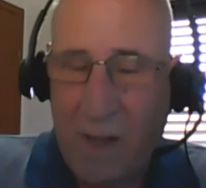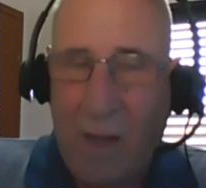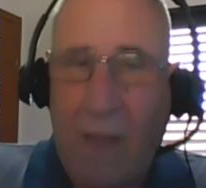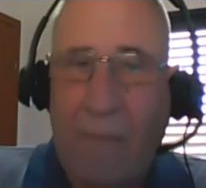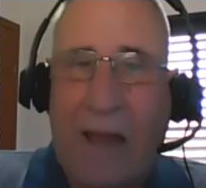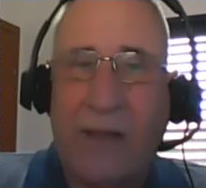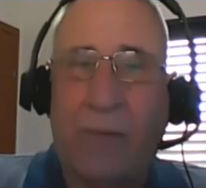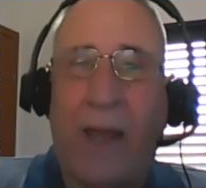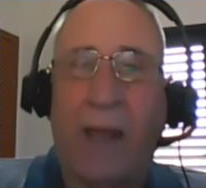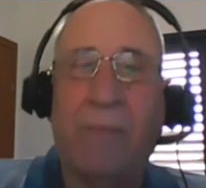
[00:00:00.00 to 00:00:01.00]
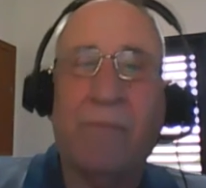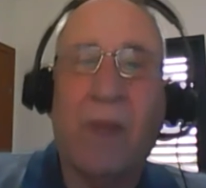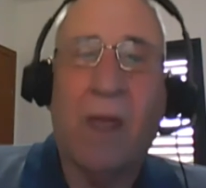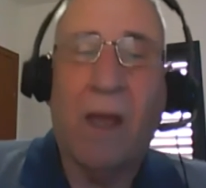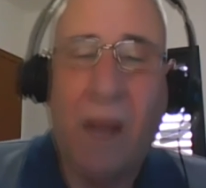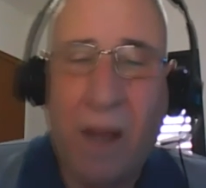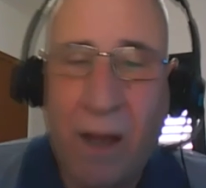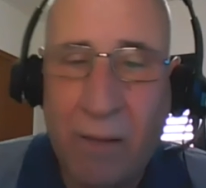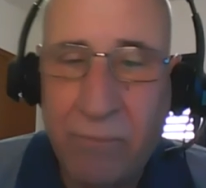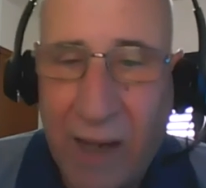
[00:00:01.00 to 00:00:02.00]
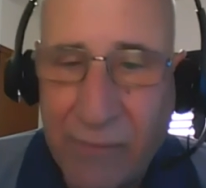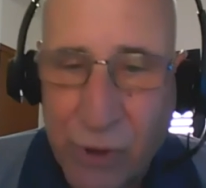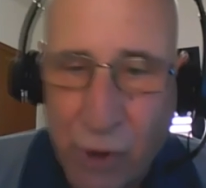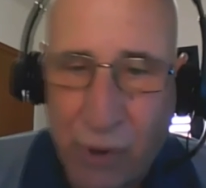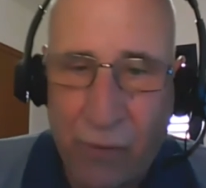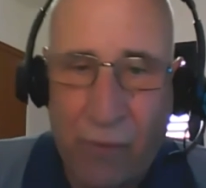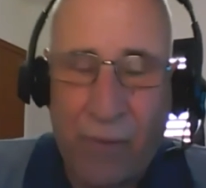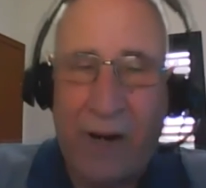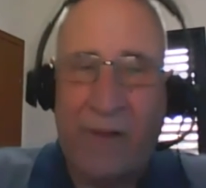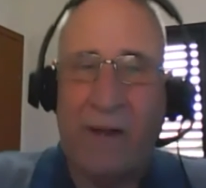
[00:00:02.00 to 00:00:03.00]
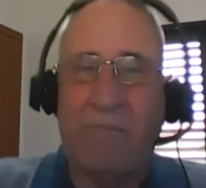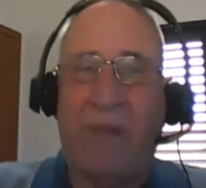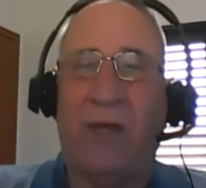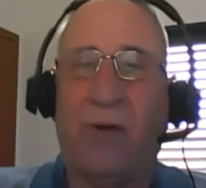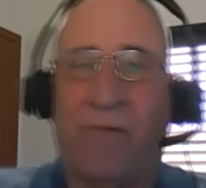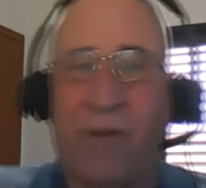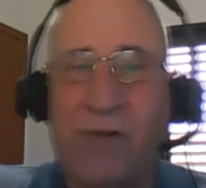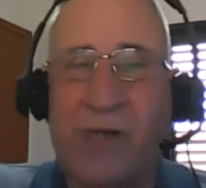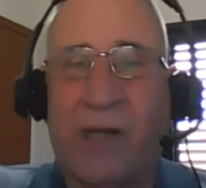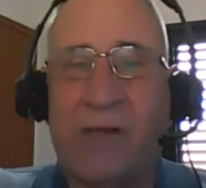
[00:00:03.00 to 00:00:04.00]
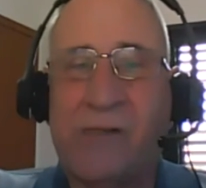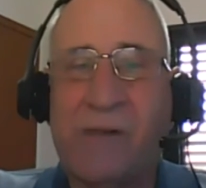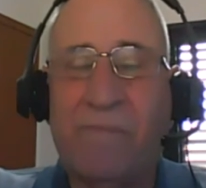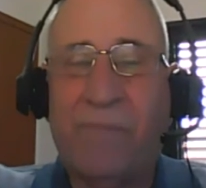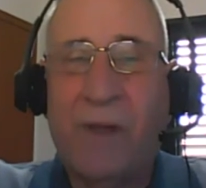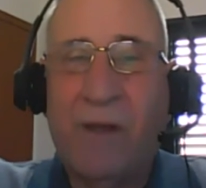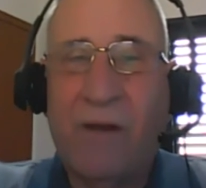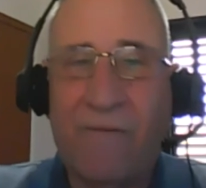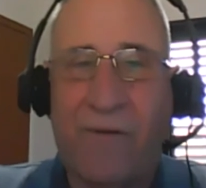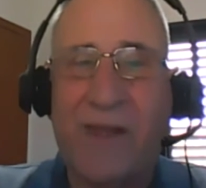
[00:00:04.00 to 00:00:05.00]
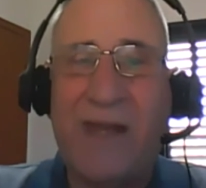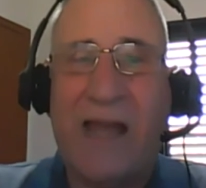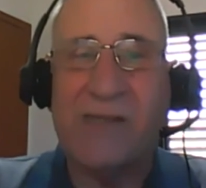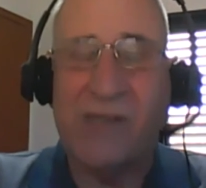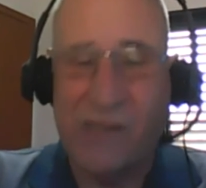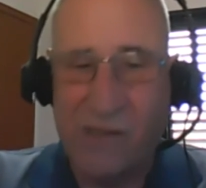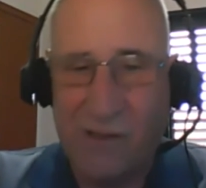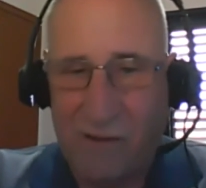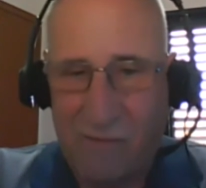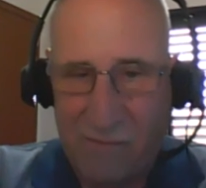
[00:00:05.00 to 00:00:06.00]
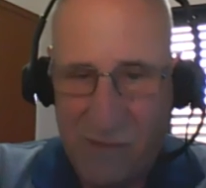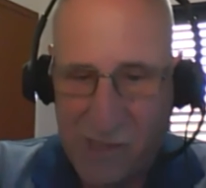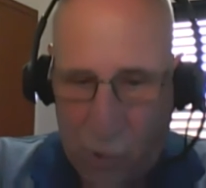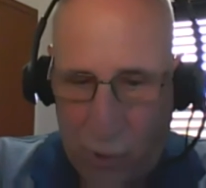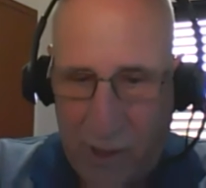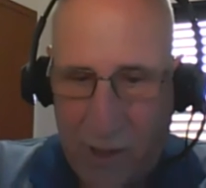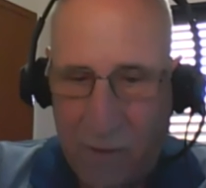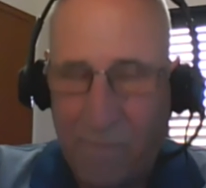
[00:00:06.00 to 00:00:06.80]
By the way, I'm sure you're aware that many universities for the next school year